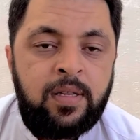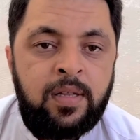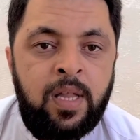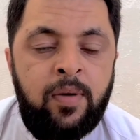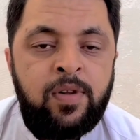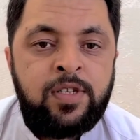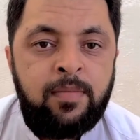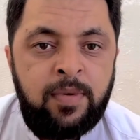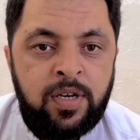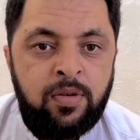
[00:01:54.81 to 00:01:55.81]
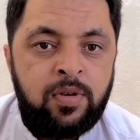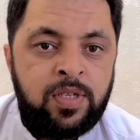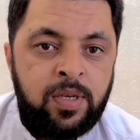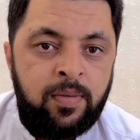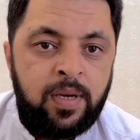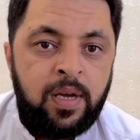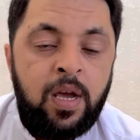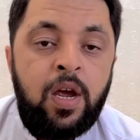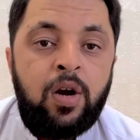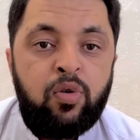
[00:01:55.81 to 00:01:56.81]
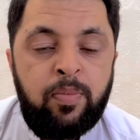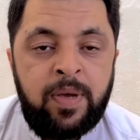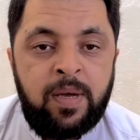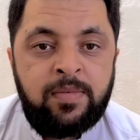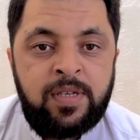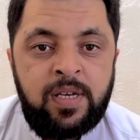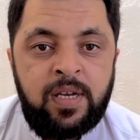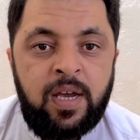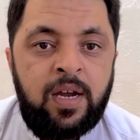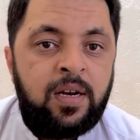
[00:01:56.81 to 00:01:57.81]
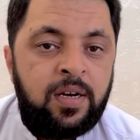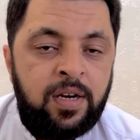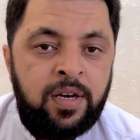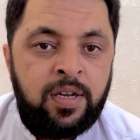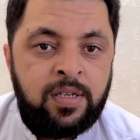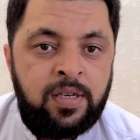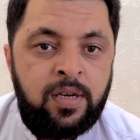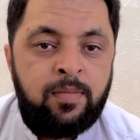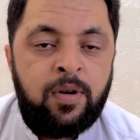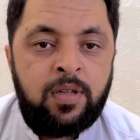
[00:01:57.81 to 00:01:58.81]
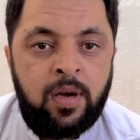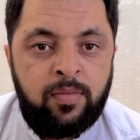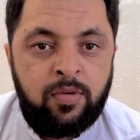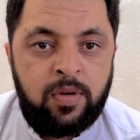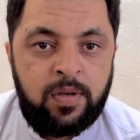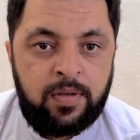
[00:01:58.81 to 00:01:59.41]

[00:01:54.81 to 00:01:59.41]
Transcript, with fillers: they will submit your C V to P M C and E T S D for the approval.